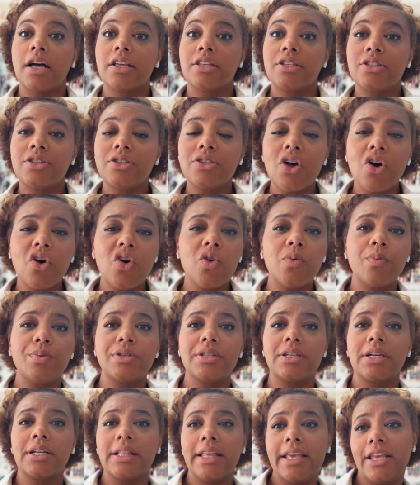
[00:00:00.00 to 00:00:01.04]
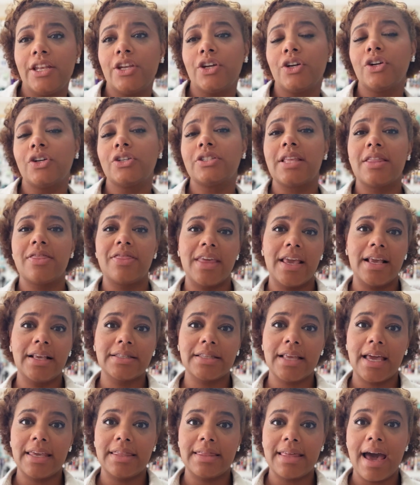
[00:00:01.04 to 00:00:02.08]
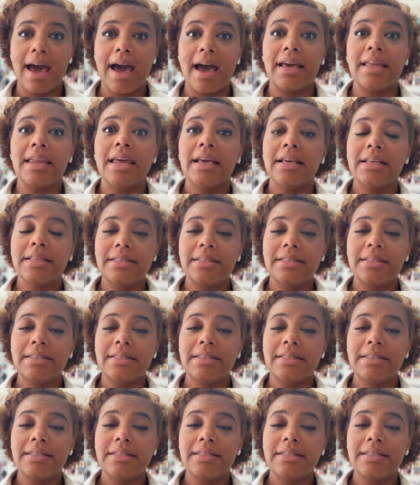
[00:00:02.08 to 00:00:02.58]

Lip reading: soaps, cleaners, and things like that,